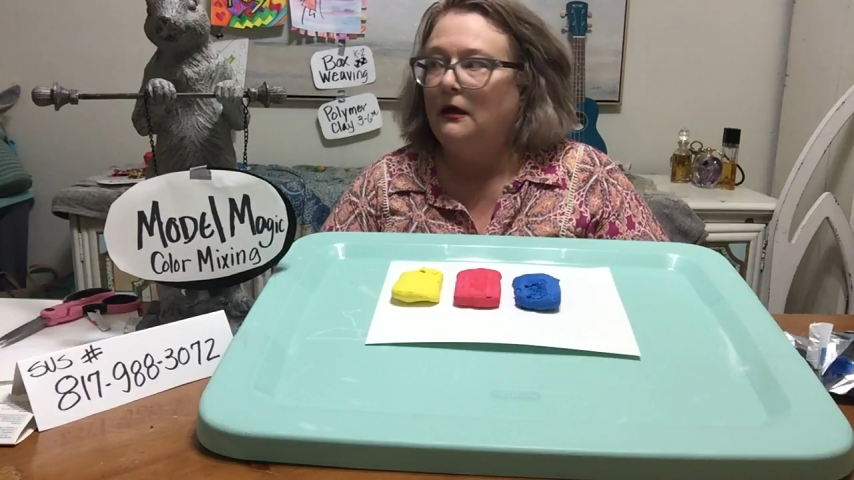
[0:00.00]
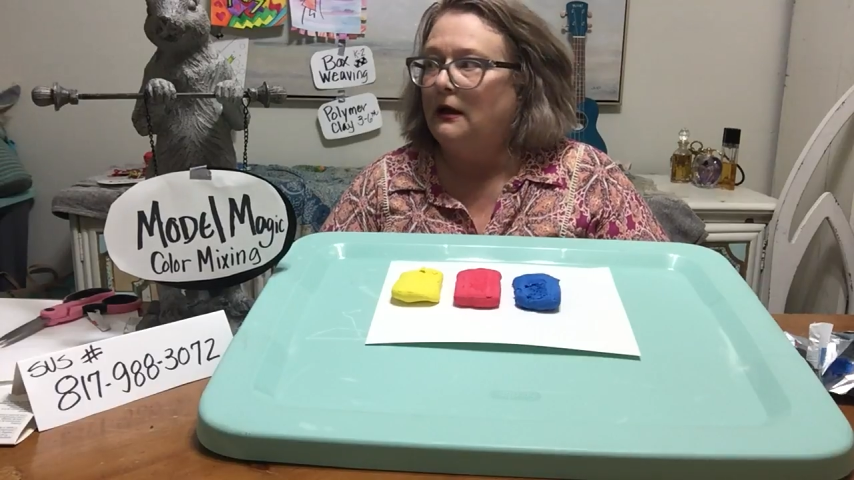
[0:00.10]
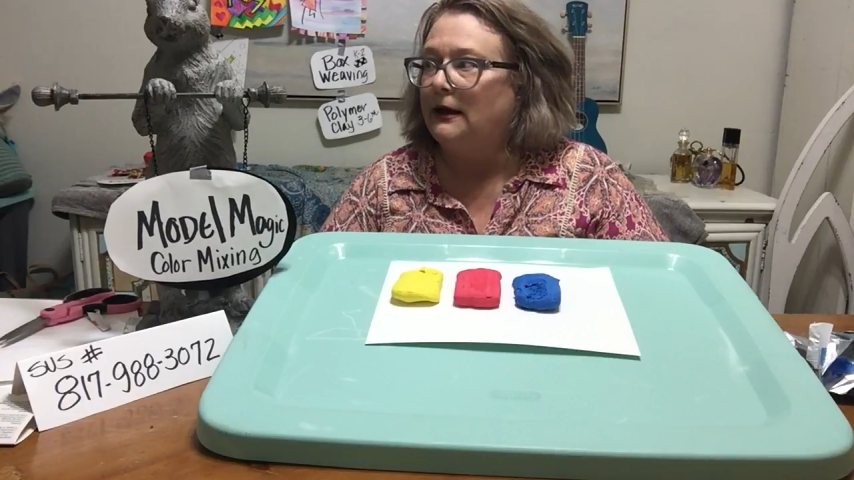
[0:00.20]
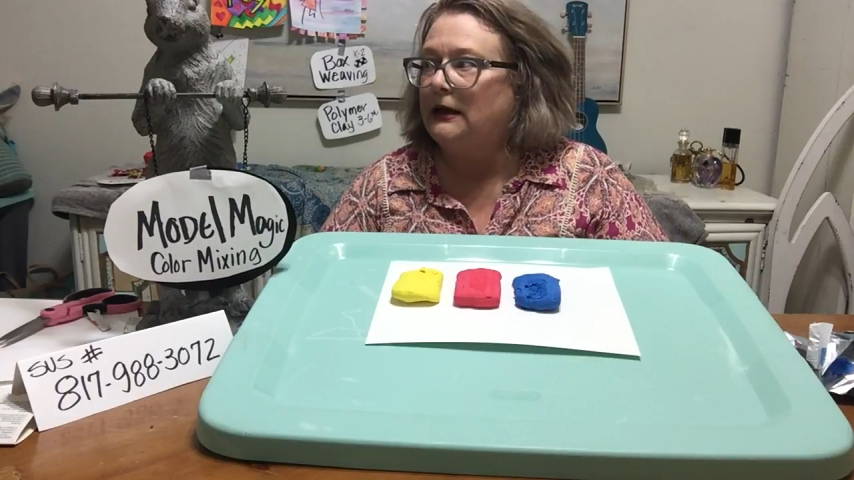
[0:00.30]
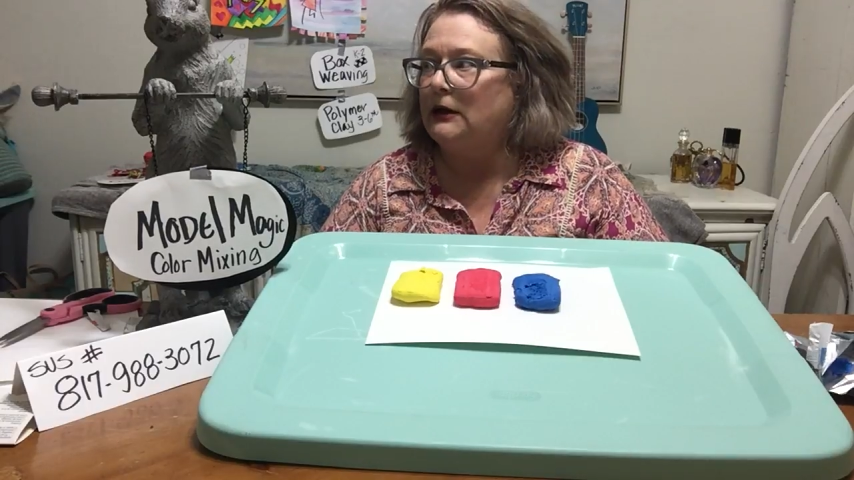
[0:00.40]

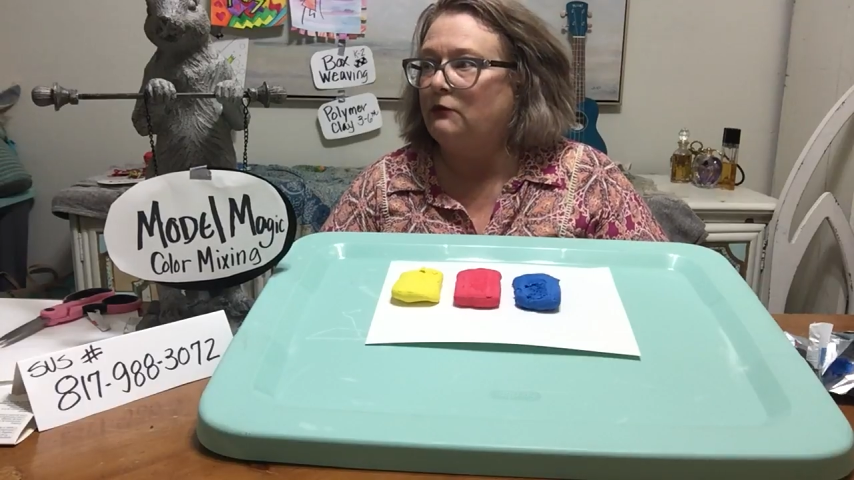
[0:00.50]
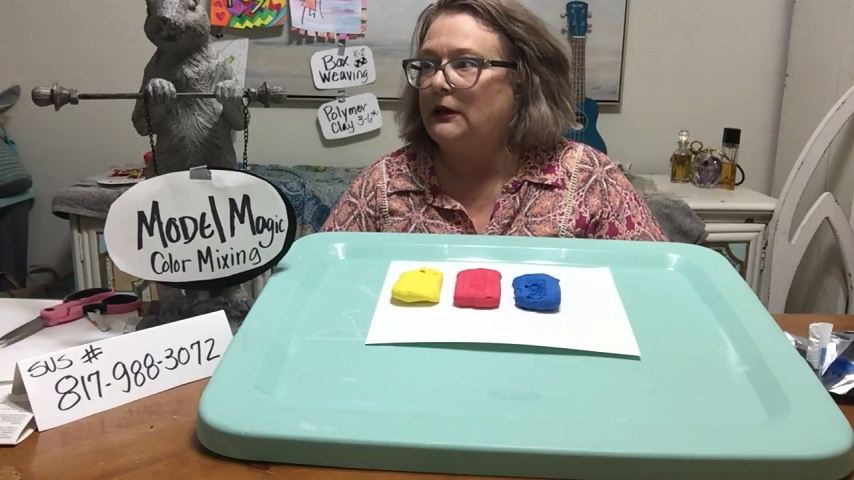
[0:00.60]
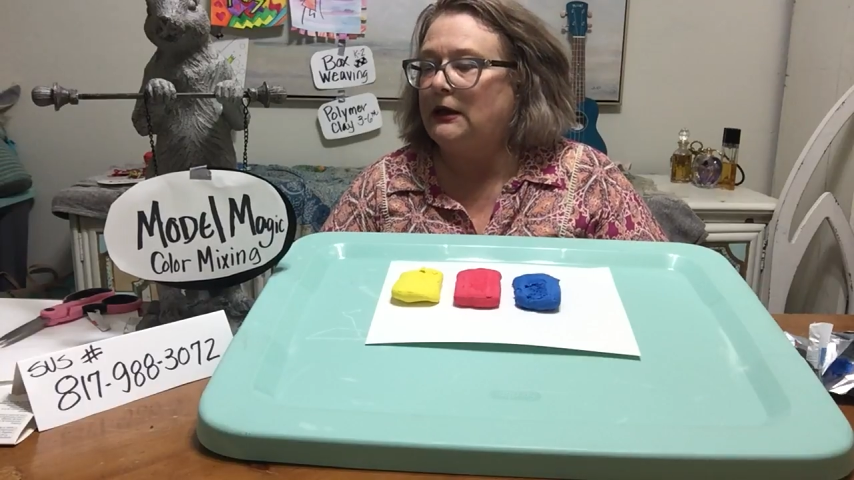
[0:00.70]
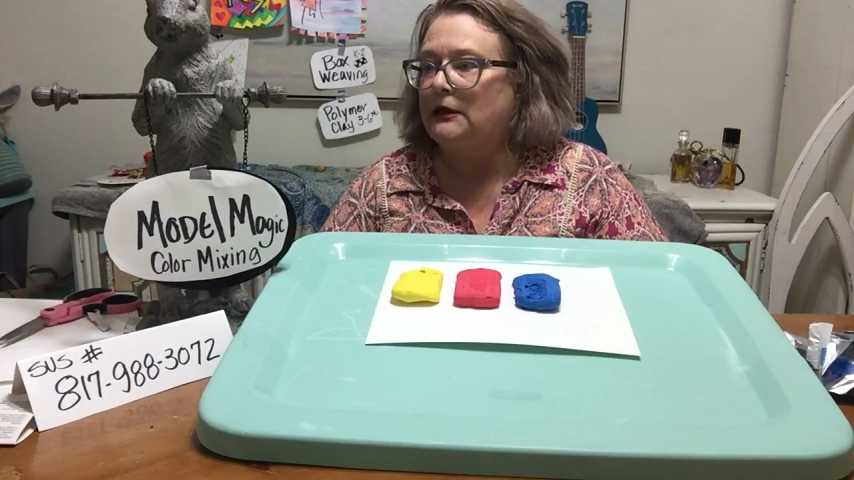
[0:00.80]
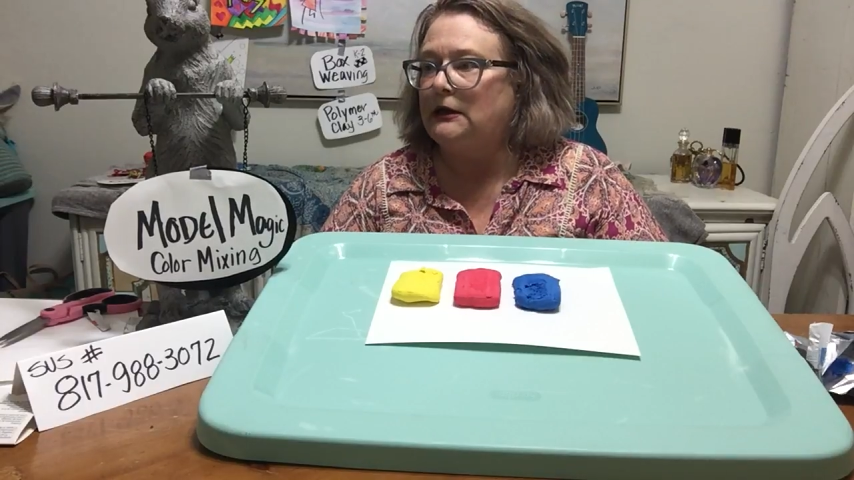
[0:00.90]
I can't run
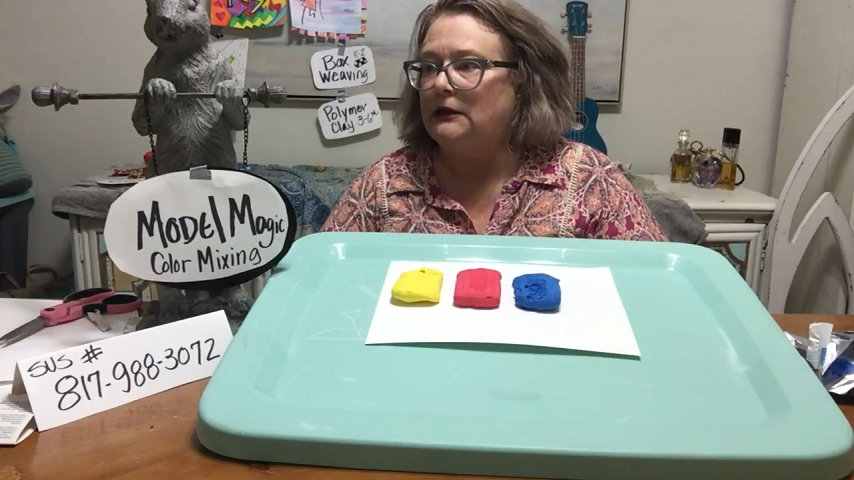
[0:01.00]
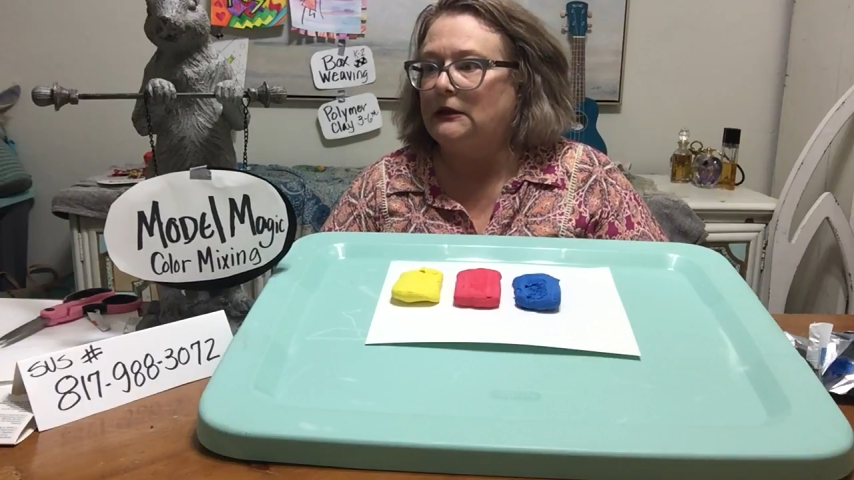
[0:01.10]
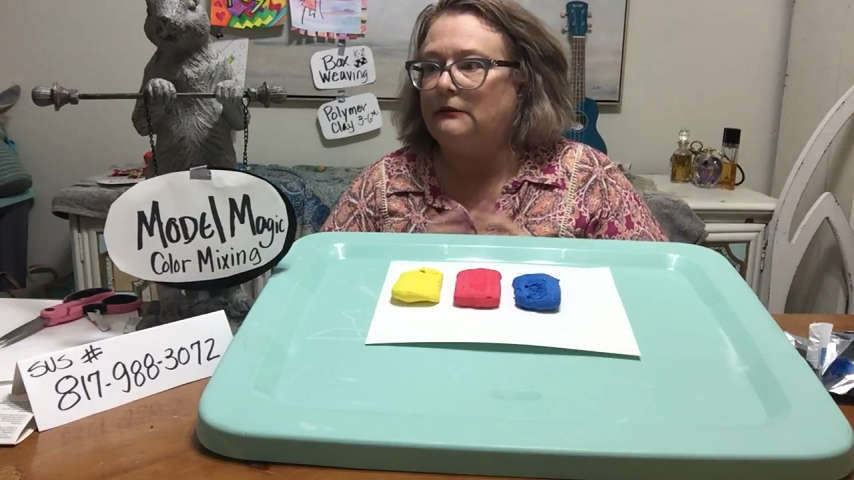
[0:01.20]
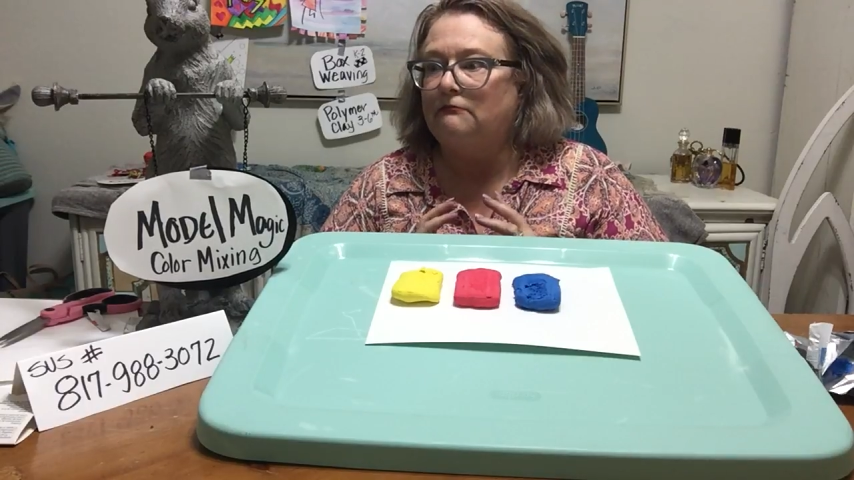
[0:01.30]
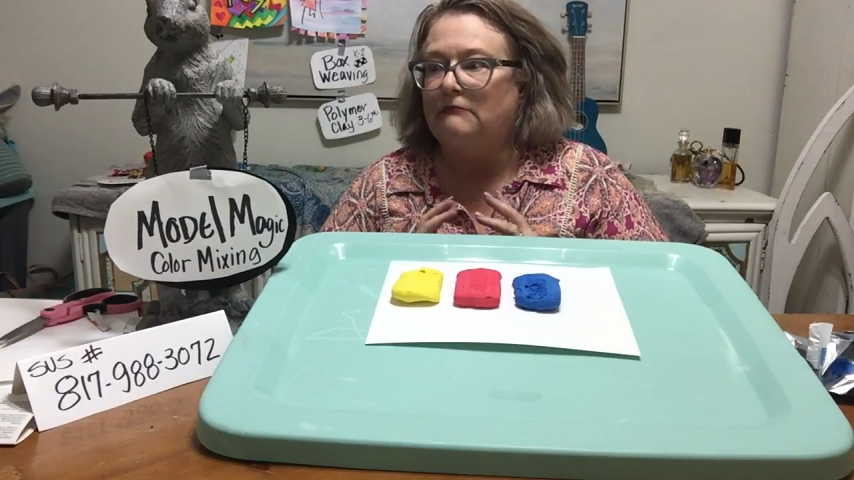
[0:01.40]
out of yellow
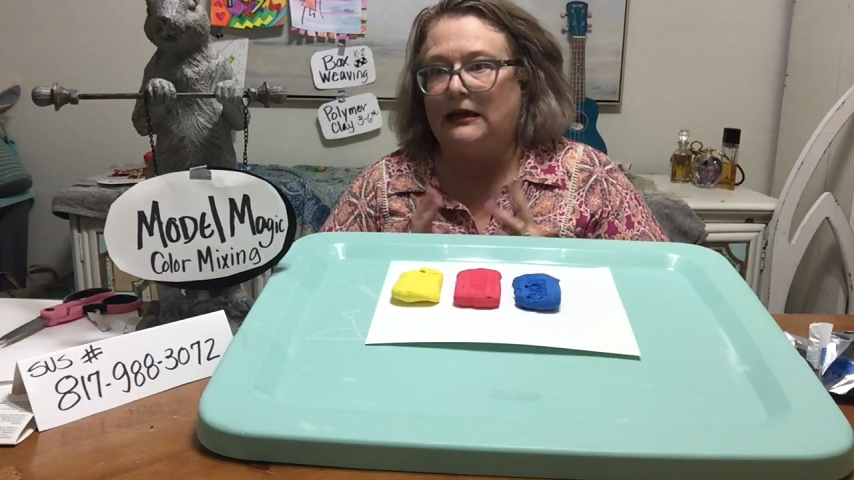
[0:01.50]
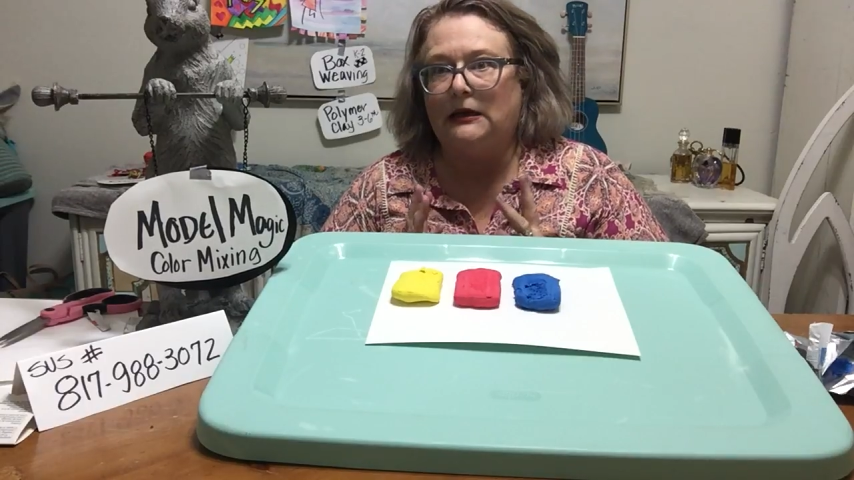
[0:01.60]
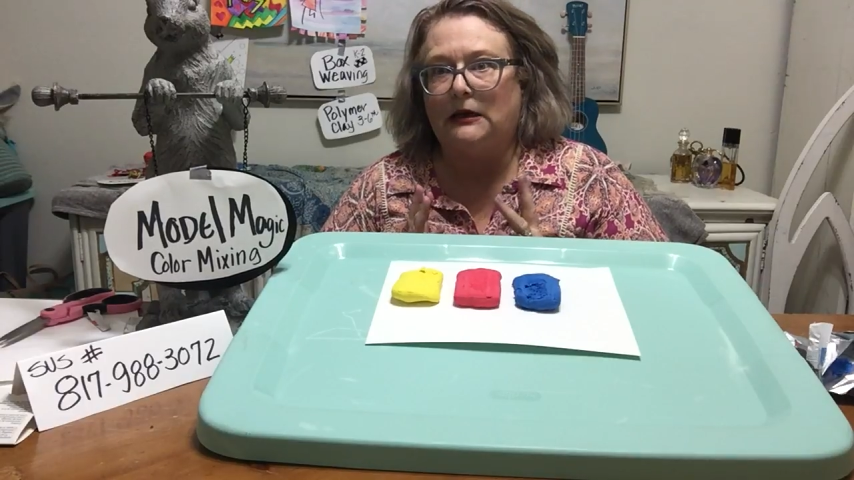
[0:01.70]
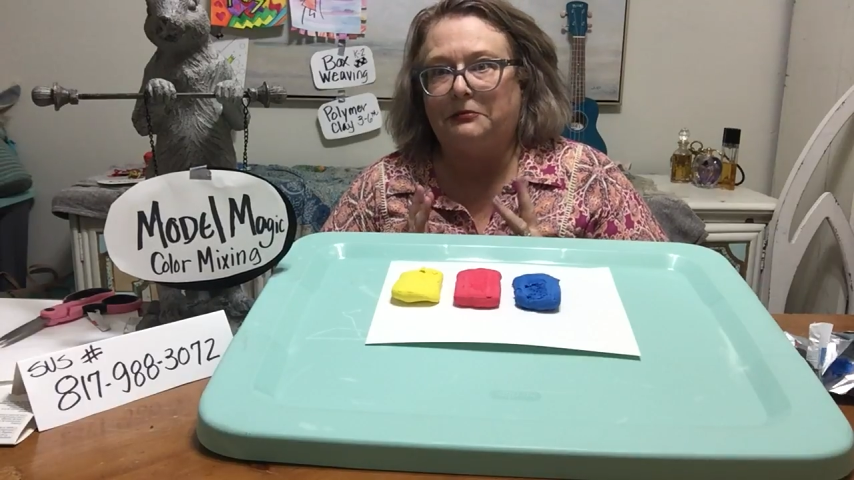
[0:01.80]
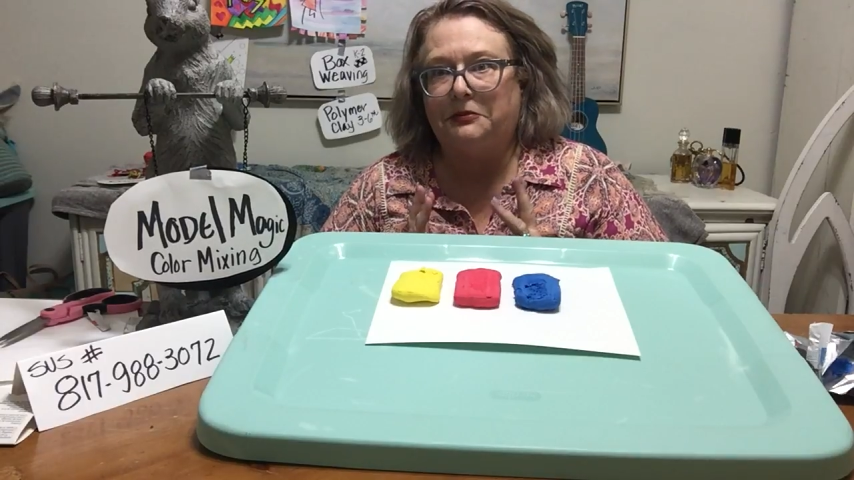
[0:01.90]
and make it
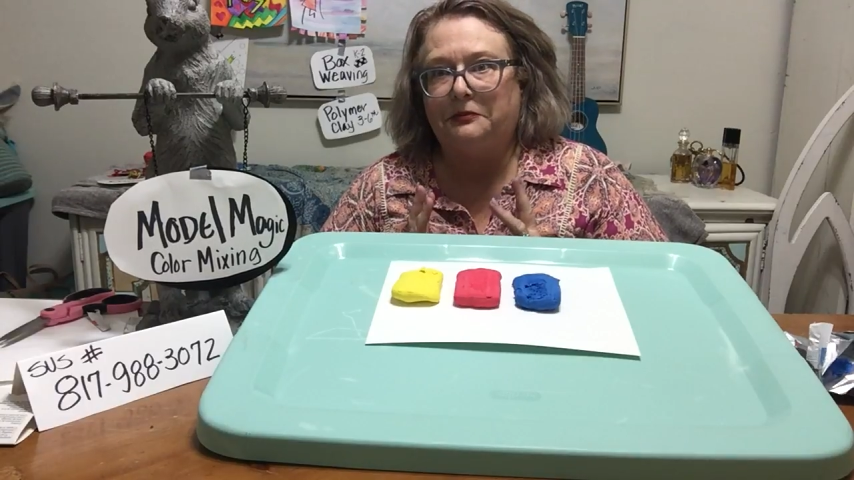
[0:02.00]
up.